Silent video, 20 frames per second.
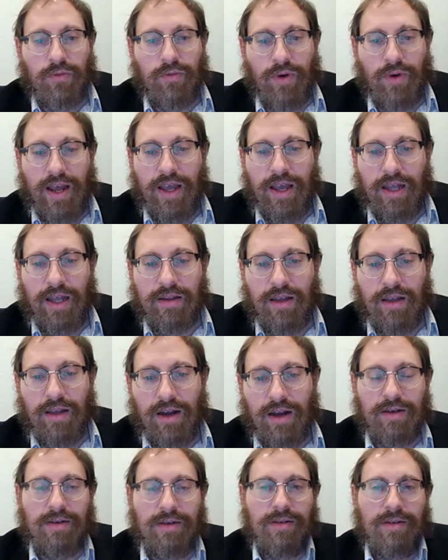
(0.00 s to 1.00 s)
and Ray and
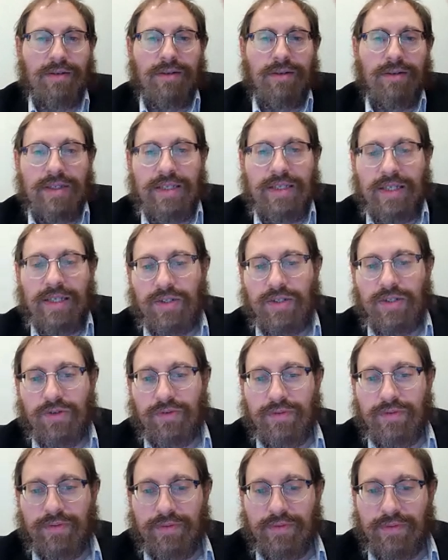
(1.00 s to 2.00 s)
Donna. See you
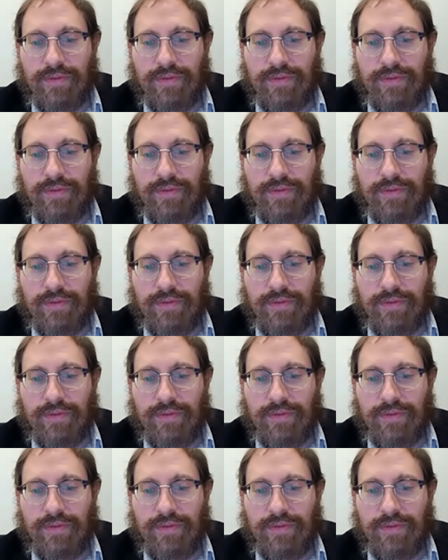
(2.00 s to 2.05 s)
soon.